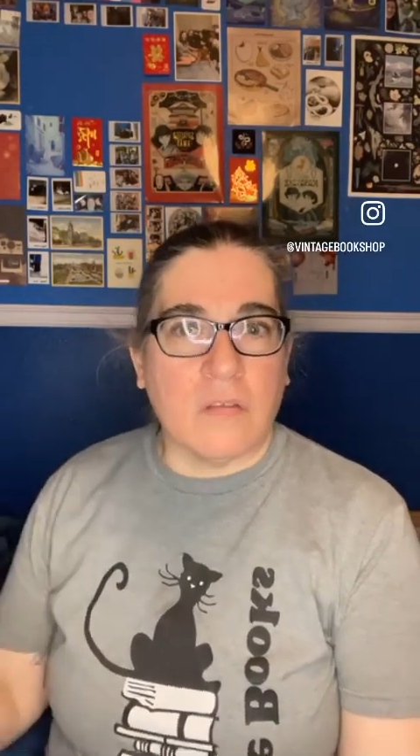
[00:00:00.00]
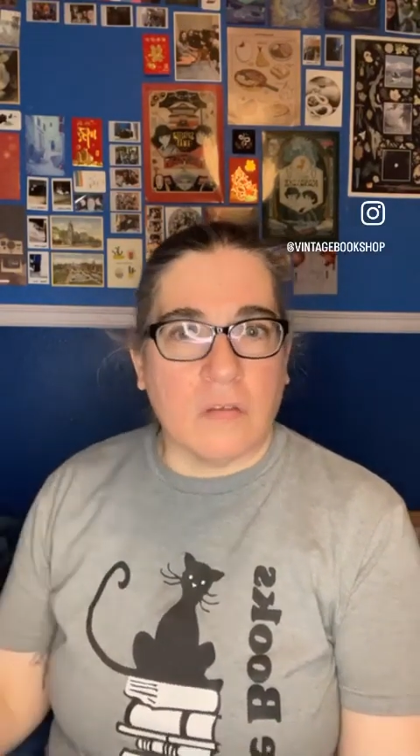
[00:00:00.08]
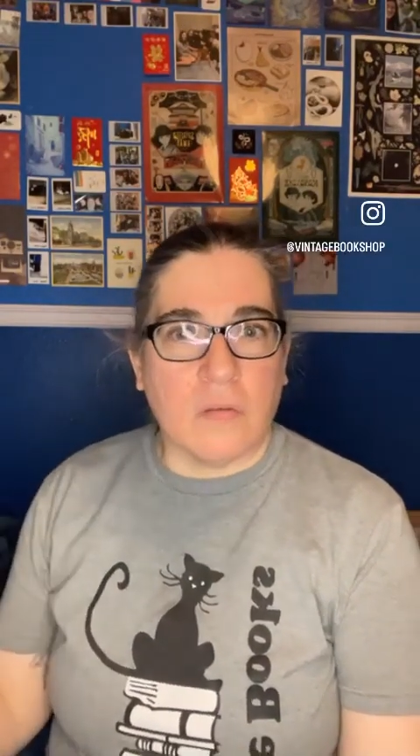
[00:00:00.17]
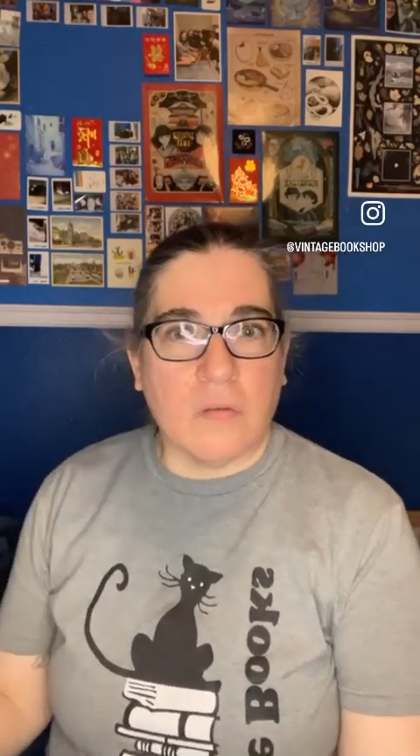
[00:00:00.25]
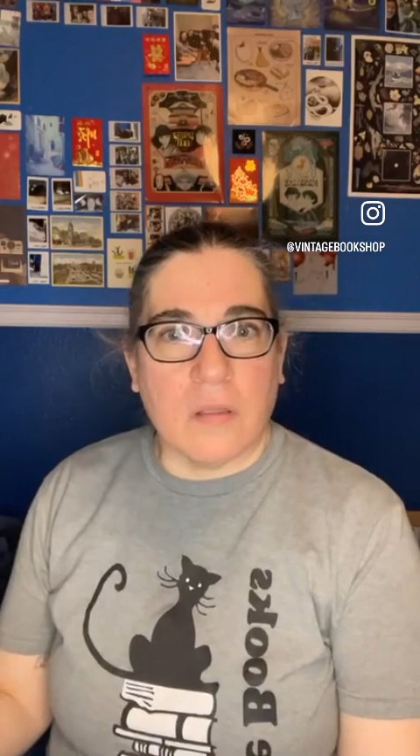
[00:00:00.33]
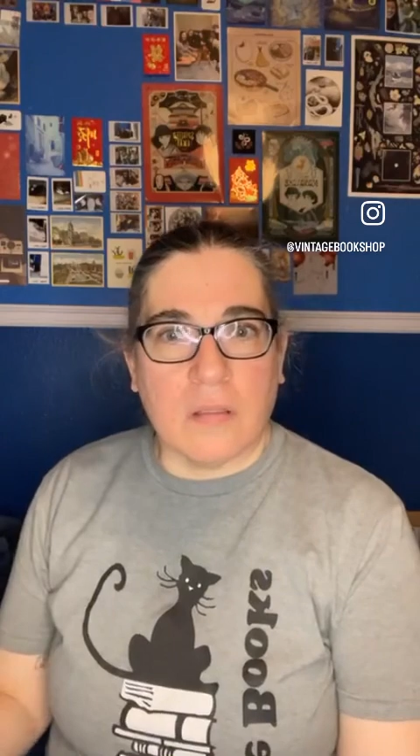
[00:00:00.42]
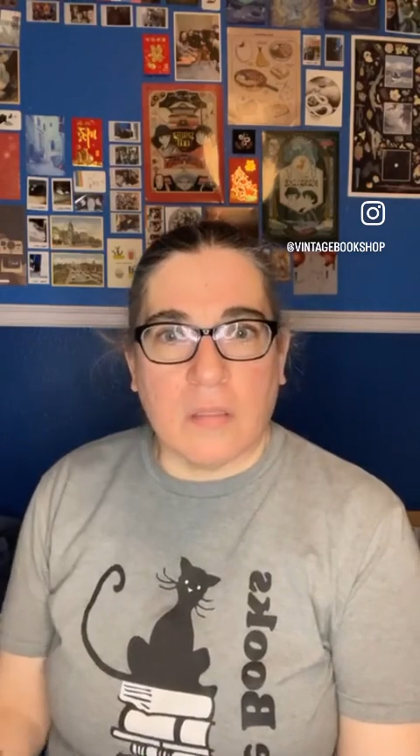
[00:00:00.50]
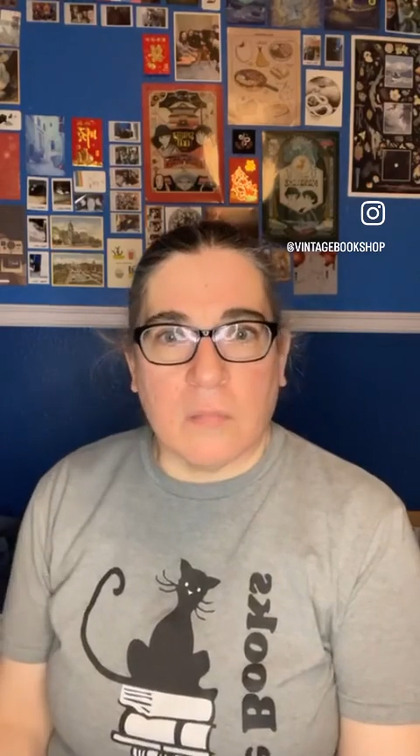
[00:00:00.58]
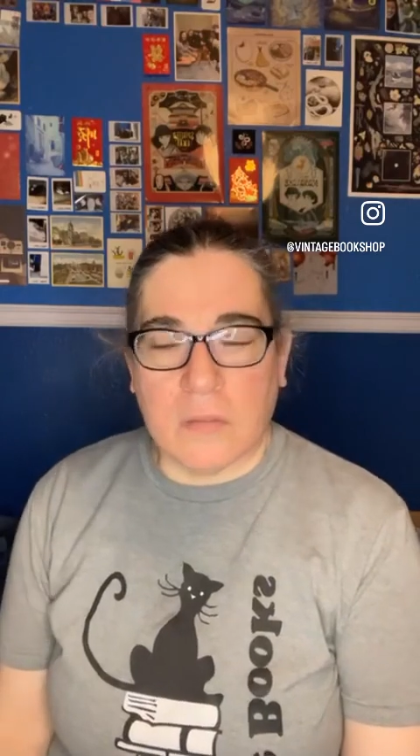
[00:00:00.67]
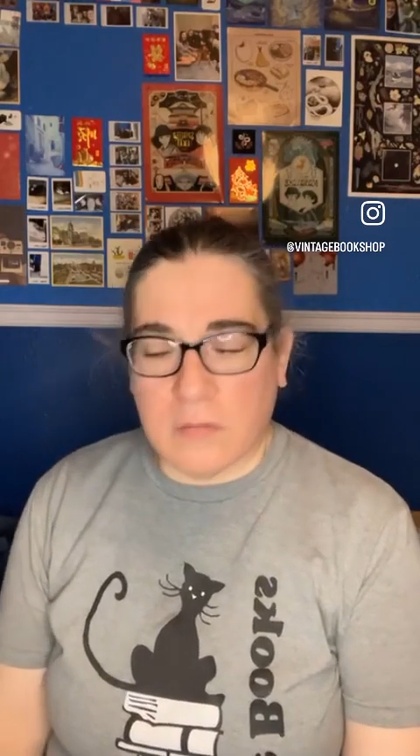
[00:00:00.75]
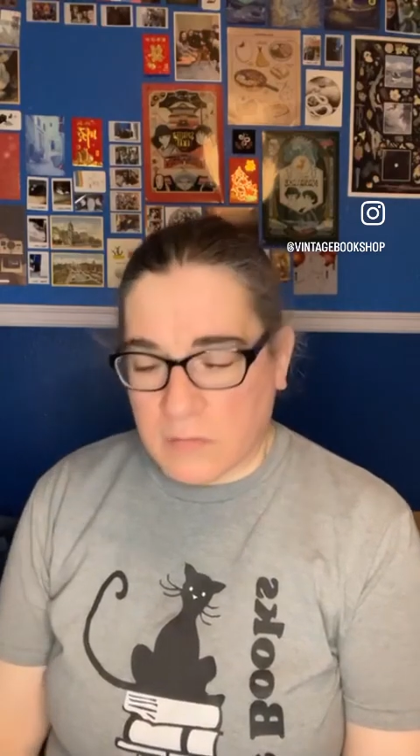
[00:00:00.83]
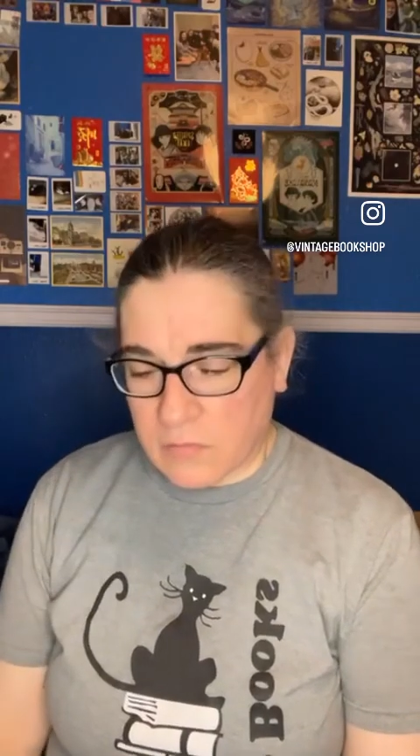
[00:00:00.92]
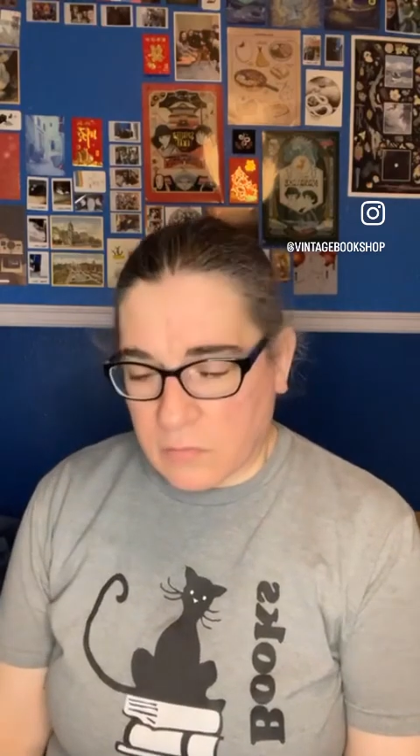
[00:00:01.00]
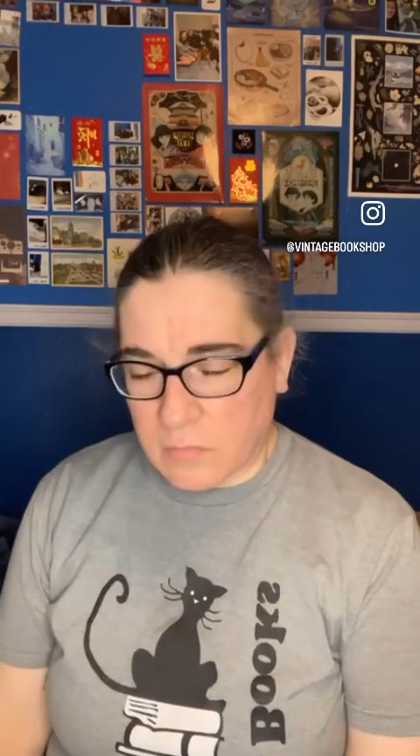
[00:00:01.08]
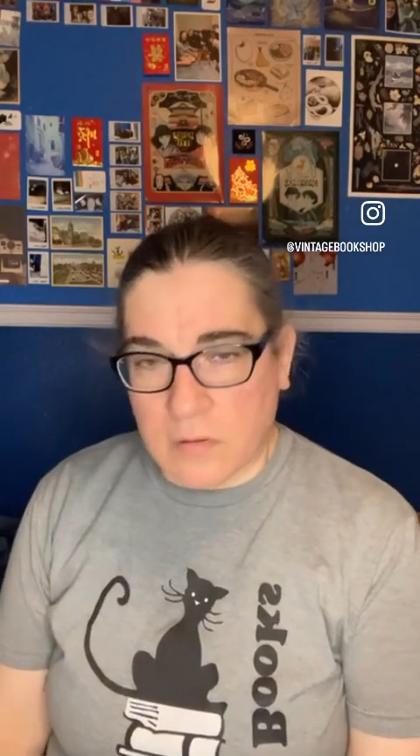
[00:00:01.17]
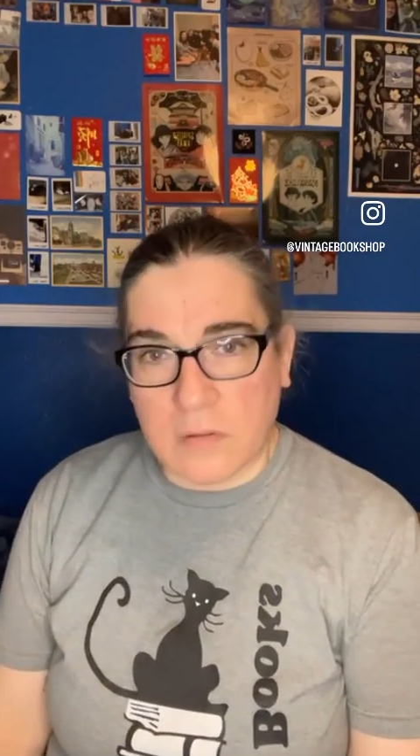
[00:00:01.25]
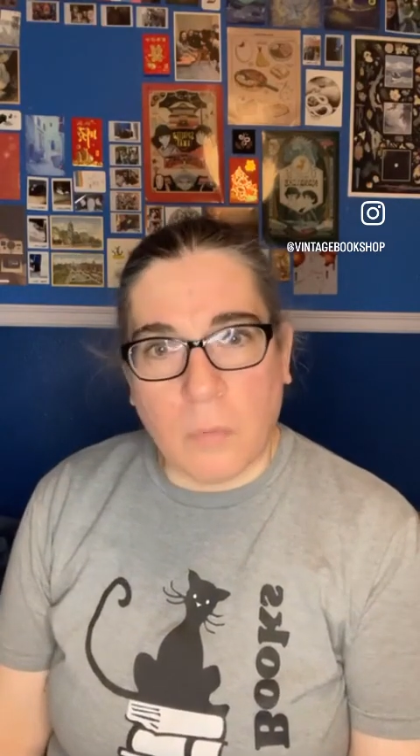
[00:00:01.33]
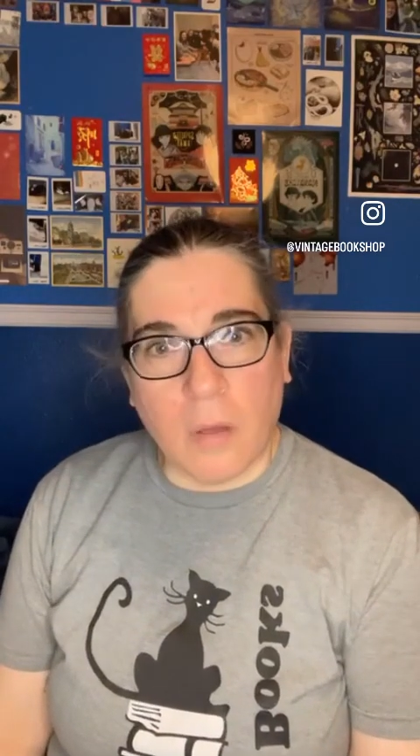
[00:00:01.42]
so you get them as
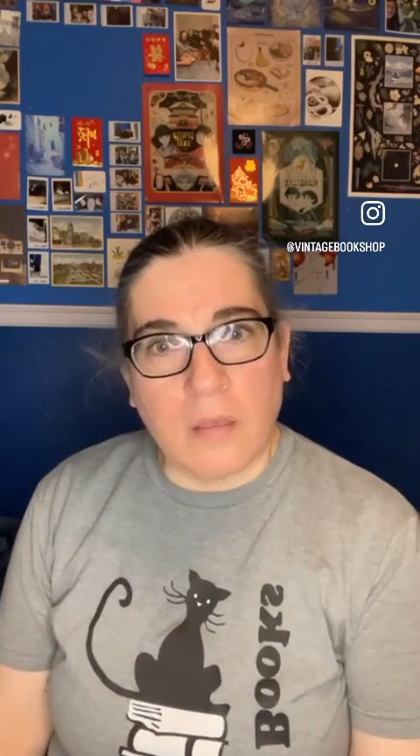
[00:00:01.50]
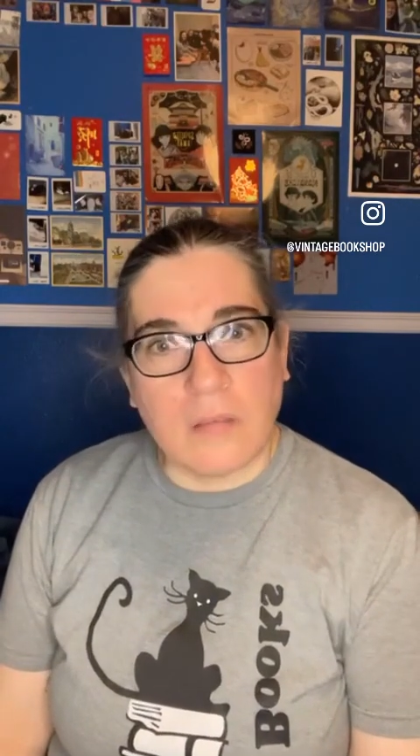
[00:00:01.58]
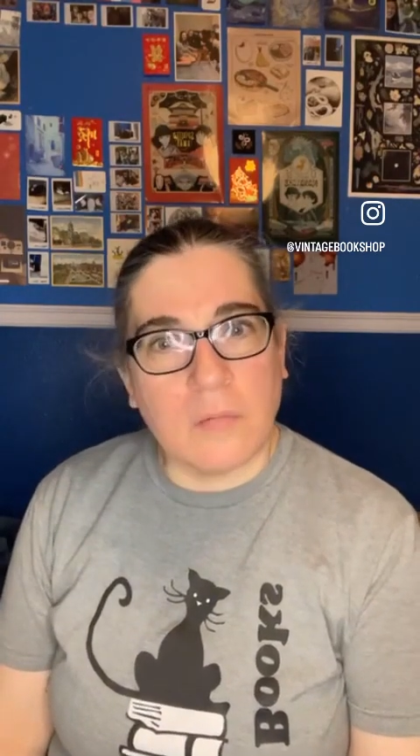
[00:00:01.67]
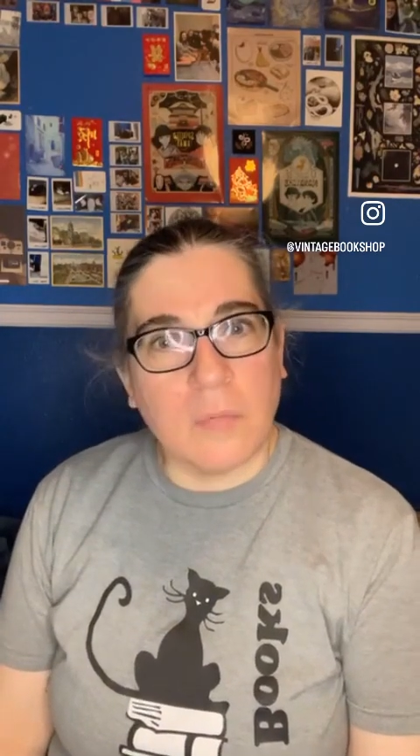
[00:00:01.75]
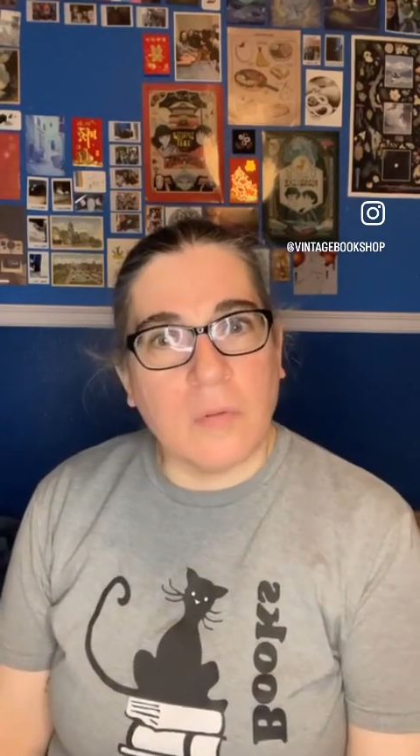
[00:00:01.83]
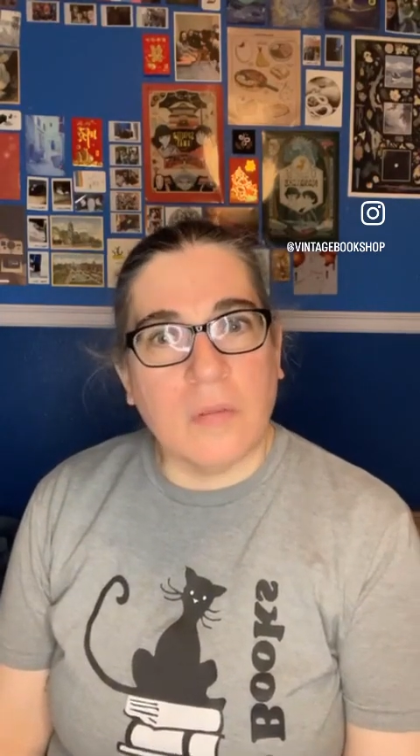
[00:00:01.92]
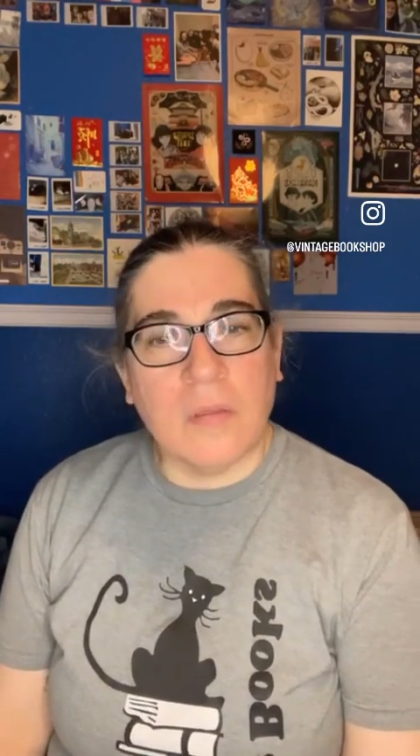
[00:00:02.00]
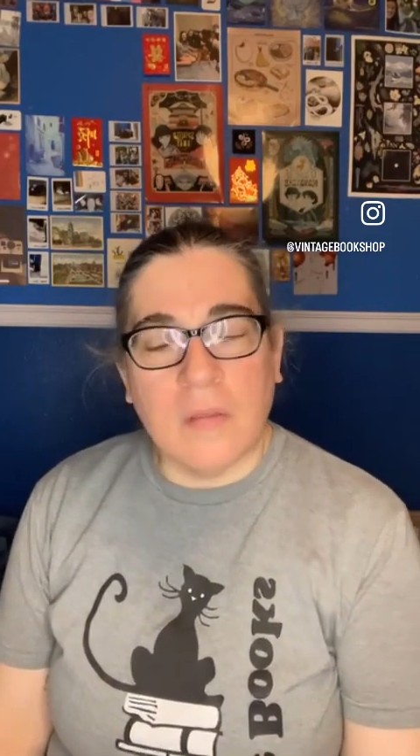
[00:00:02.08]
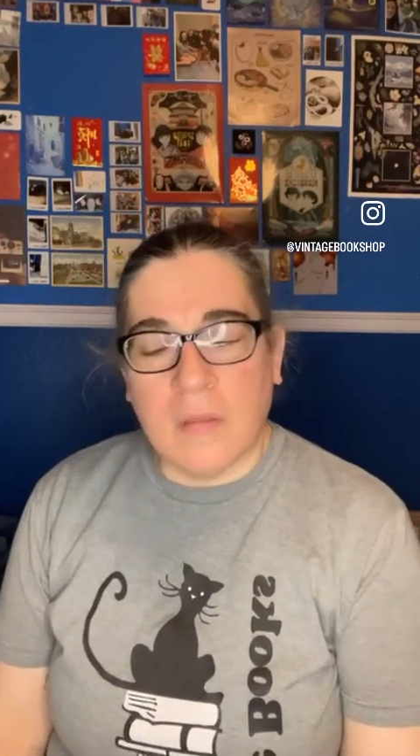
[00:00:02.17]
soon as possible.